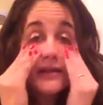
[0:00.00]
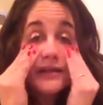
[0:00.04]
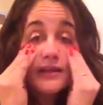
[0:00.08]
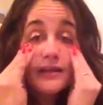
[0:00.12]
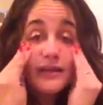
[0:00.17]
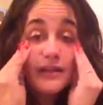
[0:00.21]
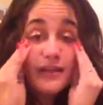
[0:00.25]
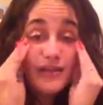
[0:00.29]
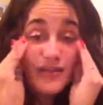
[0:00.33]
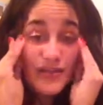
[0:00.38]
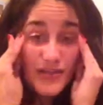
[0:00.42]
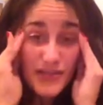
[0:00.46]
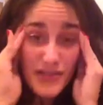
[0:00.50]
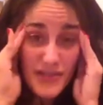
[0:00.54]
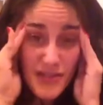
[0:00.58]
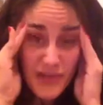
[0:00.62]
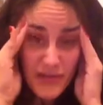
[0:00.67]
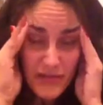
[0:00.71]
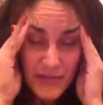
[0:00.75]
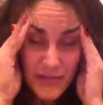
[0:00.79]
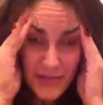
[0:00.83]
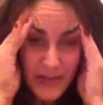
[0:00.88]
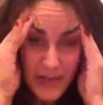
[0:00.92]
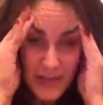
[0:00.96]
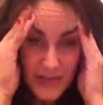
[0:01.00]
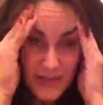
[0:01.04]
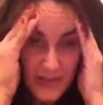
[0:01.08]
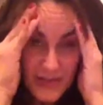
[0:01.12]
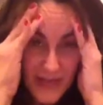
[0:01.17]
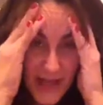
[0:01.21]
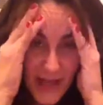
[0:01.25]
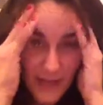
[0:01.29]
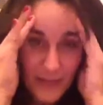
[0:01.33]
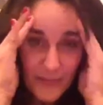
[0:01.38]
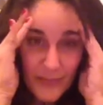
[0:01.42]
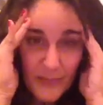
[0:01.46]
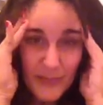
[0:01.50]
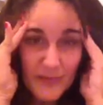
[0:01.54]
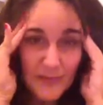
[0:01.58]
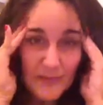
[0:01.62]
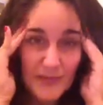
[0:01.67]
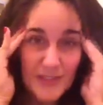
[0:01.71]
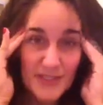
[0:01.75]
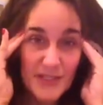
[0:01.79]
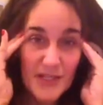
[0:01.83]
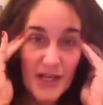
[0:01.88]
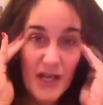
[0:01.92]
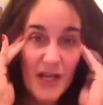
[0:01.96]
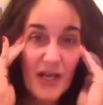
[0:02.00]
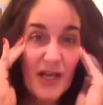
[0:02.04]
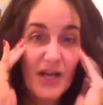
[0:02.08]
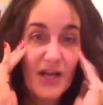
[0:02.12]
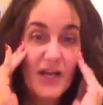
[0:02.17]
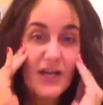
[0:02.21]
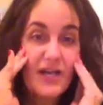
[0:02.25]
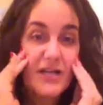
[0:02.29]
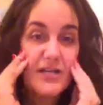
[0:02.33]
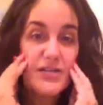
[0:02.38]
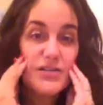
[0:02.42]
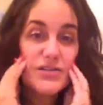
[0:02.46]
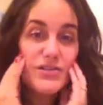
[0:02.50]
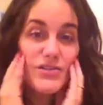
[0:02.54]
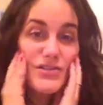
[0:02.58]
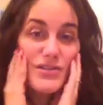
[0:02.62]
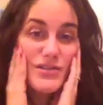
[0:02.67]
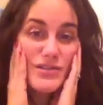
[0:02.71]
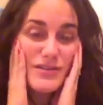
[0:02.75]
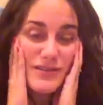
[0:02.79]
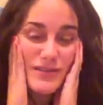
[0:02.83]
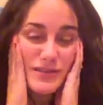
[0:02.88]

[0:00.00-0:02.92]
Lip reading: Give yourself a little temple massage.